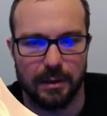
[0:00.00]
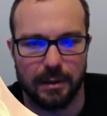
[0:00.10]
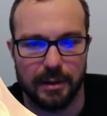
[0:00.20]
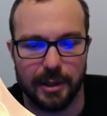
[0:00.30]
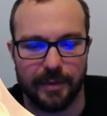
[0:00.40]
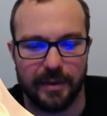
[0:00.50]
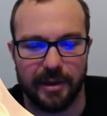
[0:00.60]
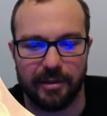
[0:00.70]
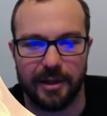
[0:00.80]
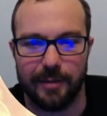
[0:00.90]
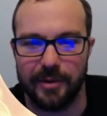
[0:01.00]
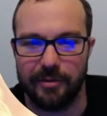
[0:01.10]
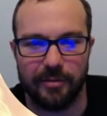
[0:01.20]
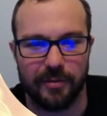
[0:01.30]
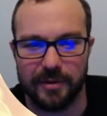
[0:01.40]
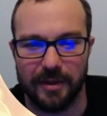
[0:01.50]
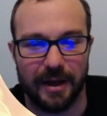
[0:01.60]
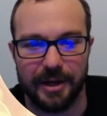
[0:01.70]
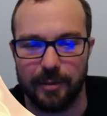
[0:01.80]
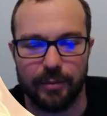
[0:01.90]
Yep, and that slot buff
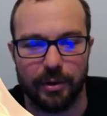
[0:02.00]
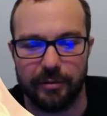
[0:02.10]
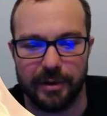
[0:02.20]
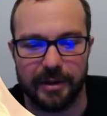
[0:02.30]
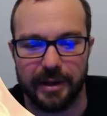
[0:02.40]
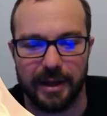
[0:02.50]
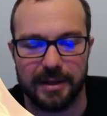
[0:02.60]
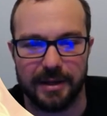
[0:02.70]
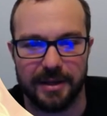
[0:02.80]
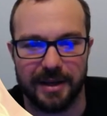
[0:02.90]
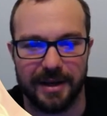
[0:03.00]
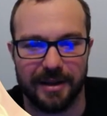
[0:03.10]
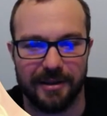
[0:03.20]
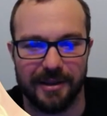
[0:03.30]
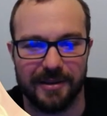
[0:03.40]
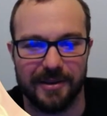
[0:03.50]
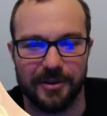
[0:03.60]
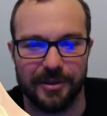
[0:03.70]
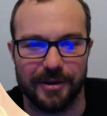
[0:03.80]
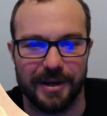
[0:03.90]
lined up perfectly. 18 attack,
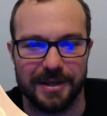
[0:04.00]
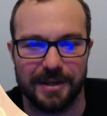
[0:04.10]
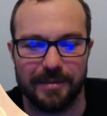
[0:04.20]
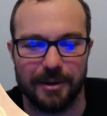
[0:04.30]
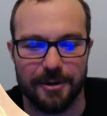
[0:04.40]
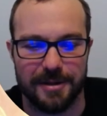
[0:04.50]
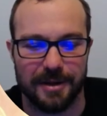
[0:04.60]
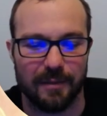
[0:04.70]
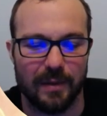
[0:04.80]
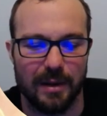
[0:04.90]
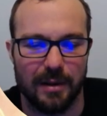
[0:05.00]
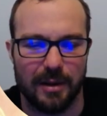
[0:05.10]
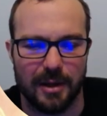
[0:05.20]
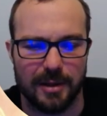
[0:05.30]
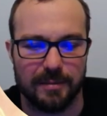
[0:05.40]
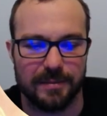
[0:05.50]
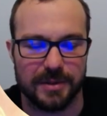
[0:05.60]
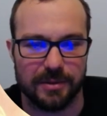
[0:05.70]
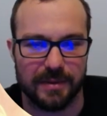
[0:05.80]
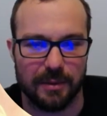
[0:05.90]
killed their 18 power thing.
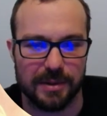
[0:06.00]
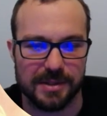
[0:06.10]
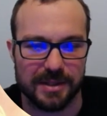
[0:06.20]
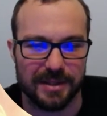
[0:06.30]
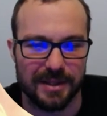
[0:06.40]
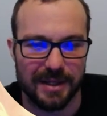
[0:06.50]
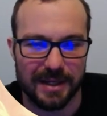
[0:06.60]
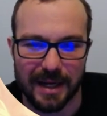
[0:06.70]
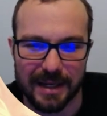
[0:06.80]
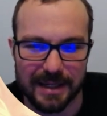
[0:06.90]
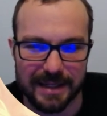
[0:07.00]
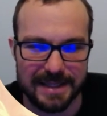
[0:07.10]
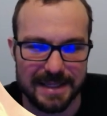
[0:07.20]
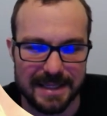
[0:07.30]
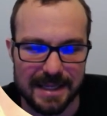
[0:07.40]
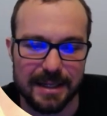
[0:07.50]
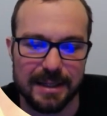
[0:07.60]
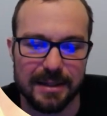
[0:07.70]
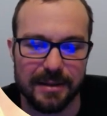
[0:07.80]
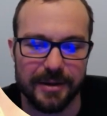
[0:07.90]
So that was kind of nice to see,
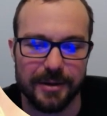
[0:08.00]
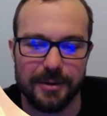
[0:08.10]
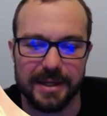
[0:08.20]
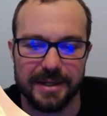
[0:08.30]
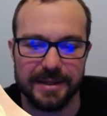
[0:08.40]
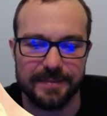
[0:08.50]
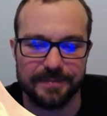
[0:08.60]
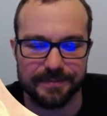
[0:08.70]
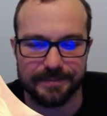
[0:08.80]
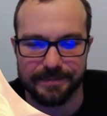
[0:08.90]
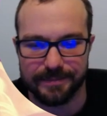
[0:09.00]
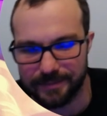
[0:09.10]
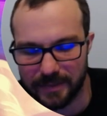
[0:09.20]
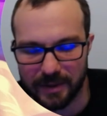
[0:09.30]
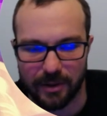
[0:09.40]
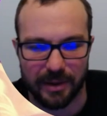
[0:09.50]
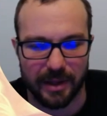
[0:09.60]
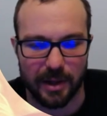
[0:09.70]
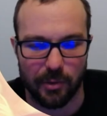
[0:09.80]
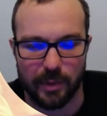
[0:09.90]
though, I
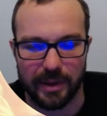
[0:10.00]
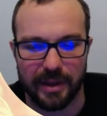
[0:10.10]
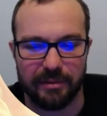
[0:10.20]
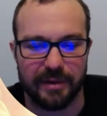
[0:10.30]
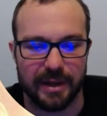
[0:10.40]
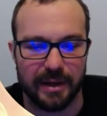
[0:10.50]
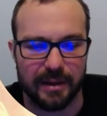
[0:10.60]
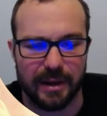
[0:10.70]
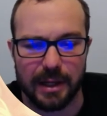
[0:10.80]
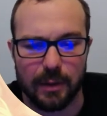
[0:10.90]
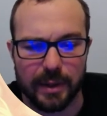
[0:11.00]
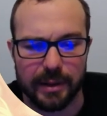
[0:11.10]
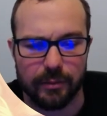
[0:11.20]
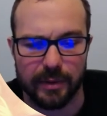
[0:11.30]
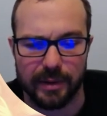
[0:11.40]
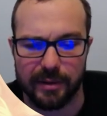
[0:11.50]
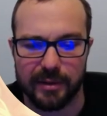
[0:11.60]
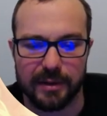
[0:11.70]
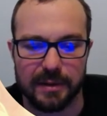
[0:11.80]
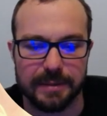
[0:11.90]
think I was winning that fight anyway,
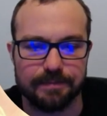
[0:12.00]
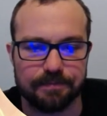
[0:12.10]
realistically.